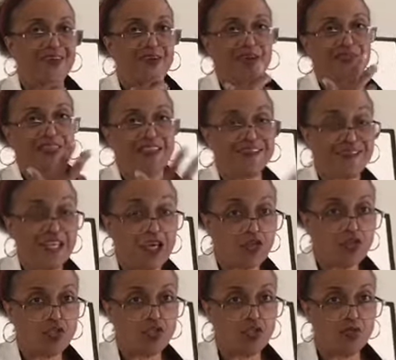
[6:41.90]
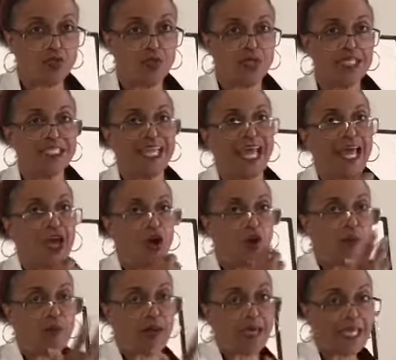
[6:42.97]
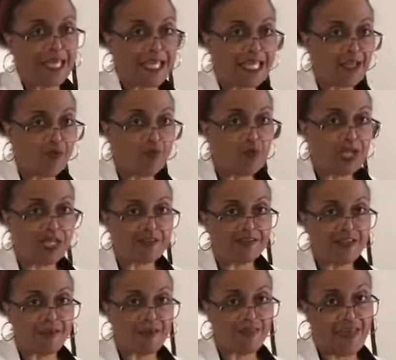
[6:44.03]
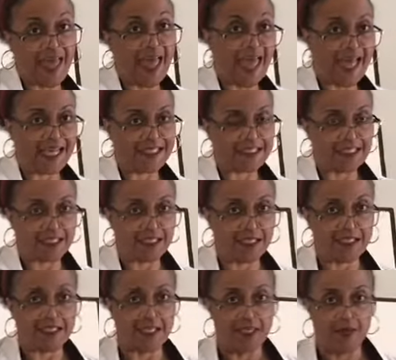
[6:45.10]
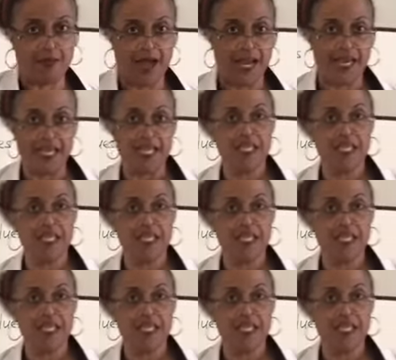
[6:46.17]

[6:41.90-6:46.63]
the CO2 to help get rid of some of the acid that's in the body,